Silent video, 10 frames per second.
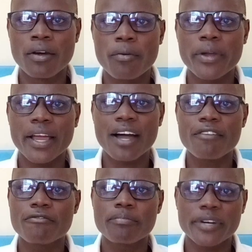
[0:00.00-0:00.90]
we
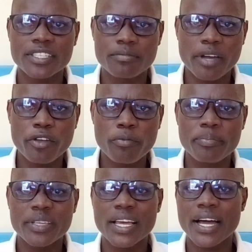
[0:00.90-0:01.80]
have
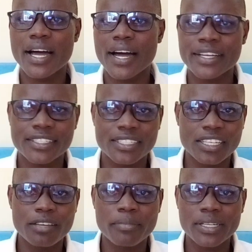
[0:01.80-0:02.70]
presbyopia,
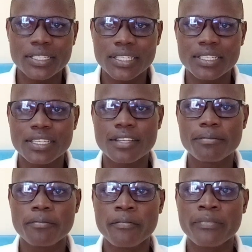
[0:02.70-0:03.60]
astigmatism.